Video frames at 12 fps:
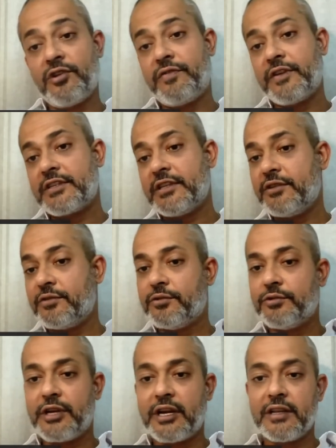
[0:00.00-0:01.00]
of us need to
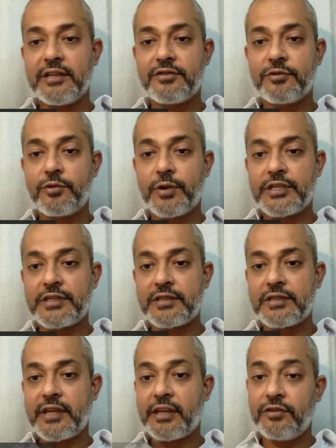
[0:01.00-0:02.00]
do that. There's no
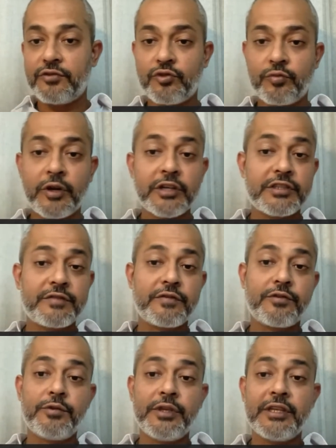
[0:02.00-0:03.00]
question. Thank you so much for
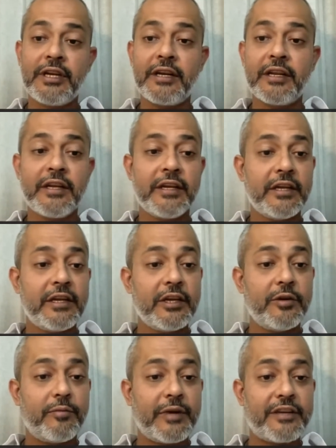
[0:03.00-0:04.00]
doing that.
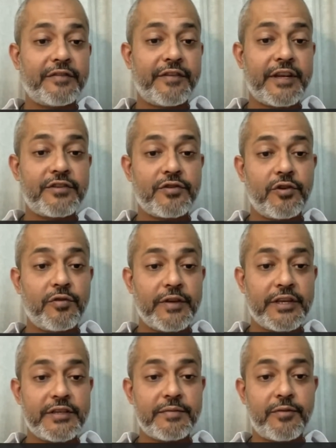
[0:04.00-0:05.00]
My friends
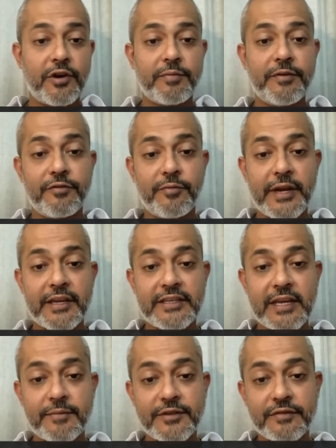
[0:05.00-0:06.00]
always mock me for buying
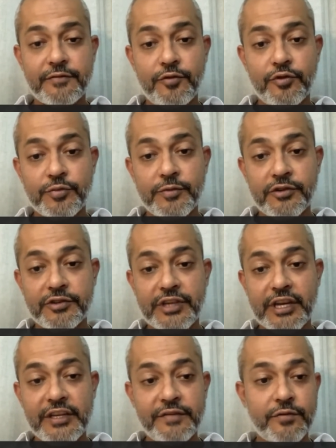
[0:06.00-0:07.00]
Samsung phones because
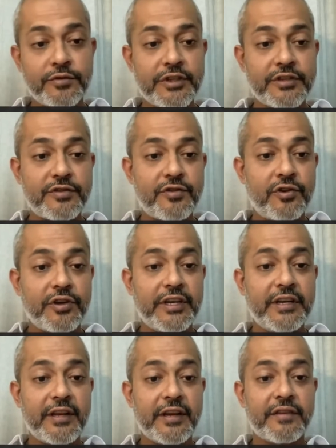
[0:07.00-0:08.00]
Chinese phones are strong
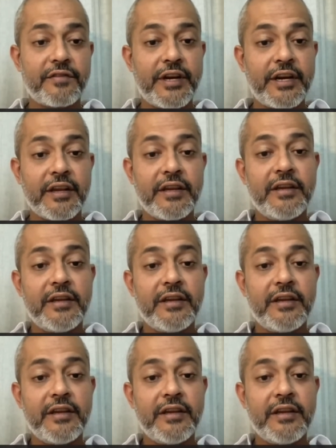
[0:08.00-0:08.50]
indirect threat.